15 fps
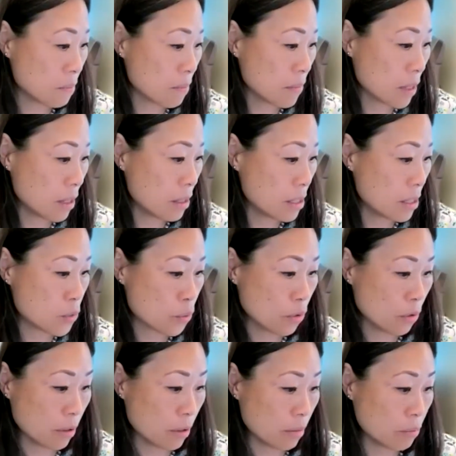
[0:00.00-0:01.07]
This
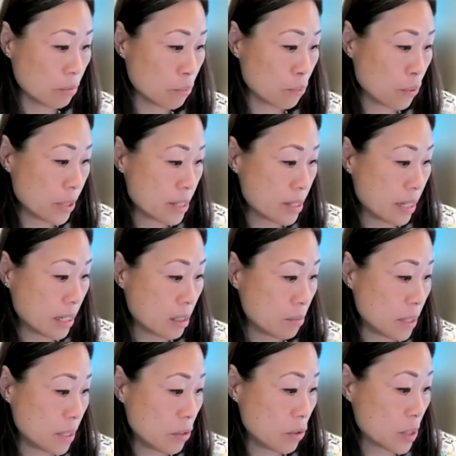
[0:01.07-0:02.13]
rule preceded
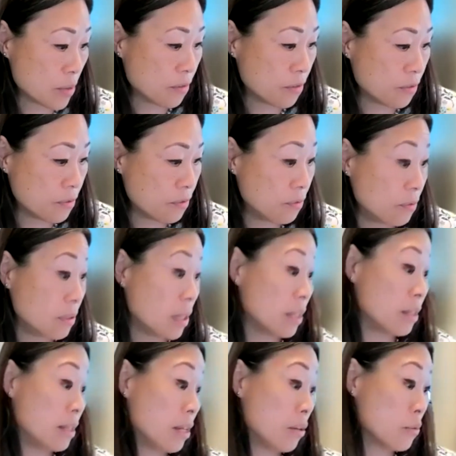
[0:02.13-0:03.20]
me. It
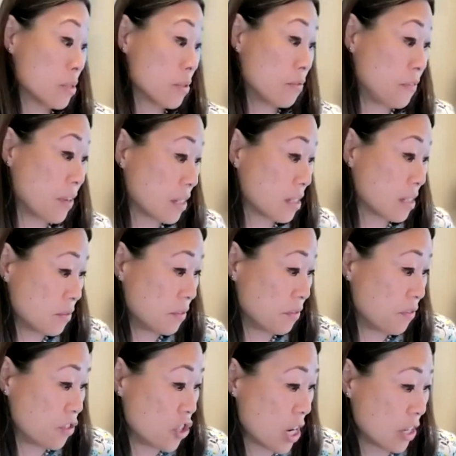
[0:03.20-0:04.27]
was effective
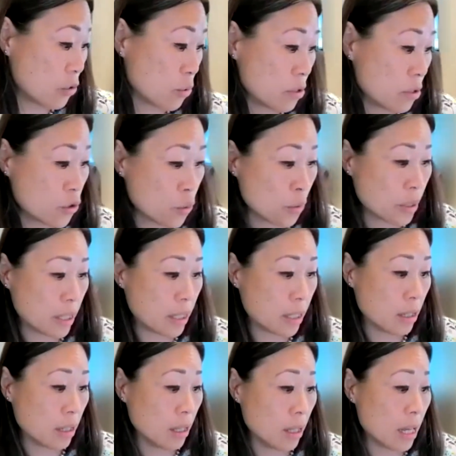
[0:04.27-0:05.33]
January
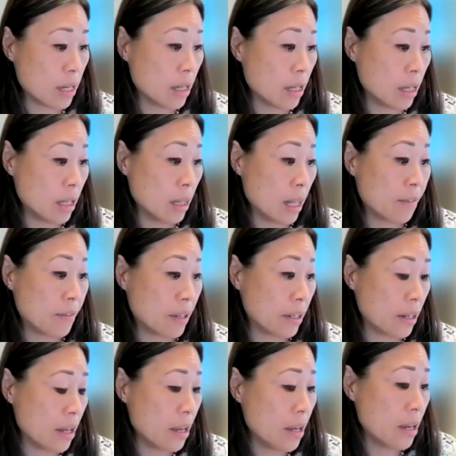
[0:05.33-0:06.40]

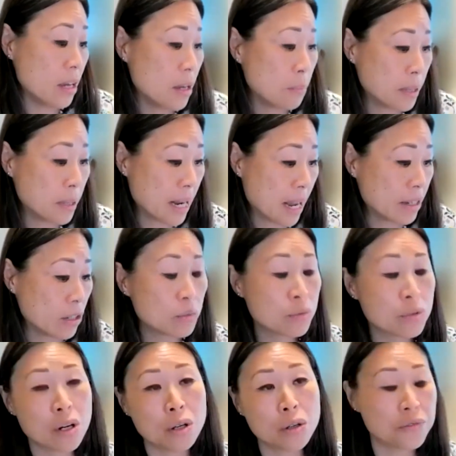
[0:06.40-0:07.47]
2011. But I don't
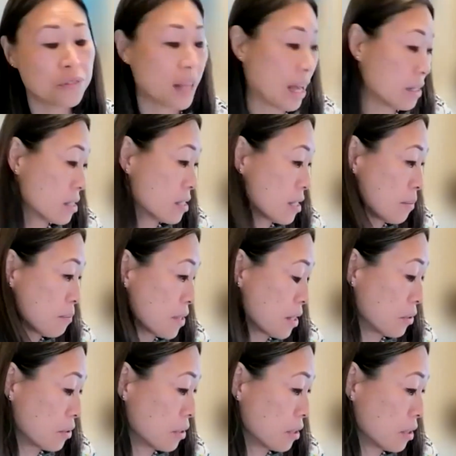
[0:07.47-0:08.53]
know if that's
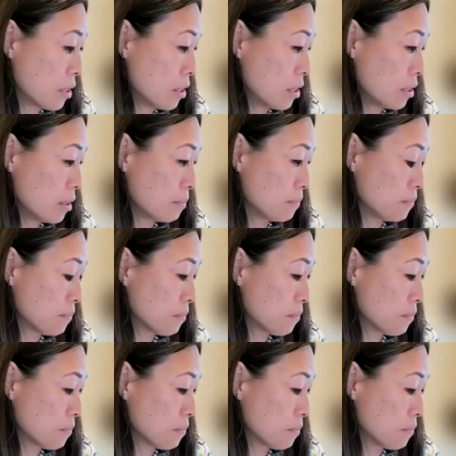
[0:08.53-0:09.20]
something